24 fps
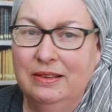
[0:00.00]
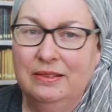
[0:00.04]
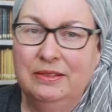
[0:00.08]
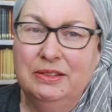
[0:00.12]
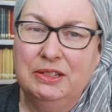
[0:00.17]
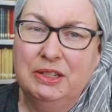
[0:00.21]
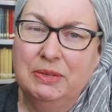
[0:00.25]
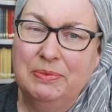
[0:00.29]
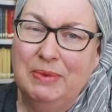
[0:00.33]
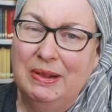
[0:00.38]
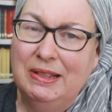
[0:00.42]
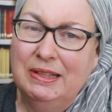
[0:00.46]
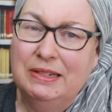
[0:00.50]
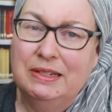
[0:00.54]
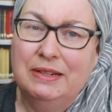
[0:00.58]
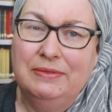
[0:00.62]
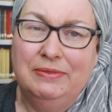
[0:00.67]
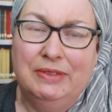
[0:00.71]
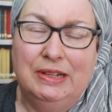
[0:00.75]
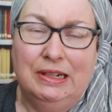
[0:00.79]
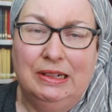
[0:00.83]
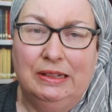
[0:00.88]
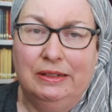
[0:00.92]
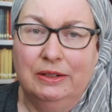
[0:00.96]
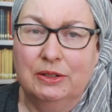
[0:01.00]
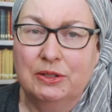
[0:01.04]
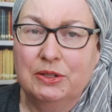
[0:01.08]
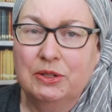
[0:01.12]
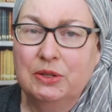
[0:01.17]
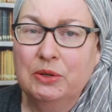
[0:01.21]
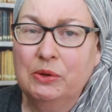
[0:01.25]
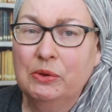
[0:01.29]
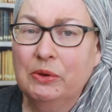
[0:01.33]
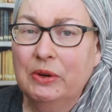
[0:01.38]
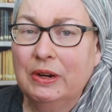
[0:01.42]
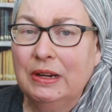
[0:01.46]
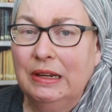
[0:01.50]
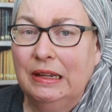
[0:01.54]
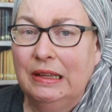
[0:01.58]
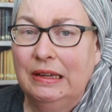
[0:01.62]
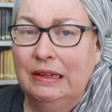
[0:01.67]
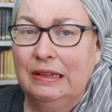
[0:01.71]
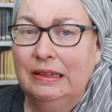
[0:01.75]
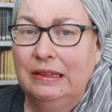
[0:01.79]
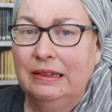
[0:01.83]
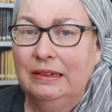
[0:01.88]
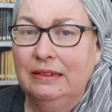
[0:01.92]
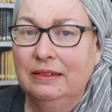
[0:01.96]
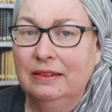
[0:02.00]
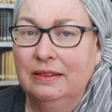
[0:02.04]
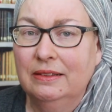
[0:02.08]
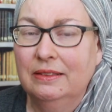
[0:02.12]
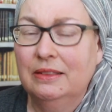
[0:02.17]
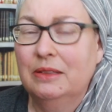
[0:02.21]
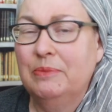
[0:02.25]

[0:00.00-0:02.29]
It's a relatively clear storyline.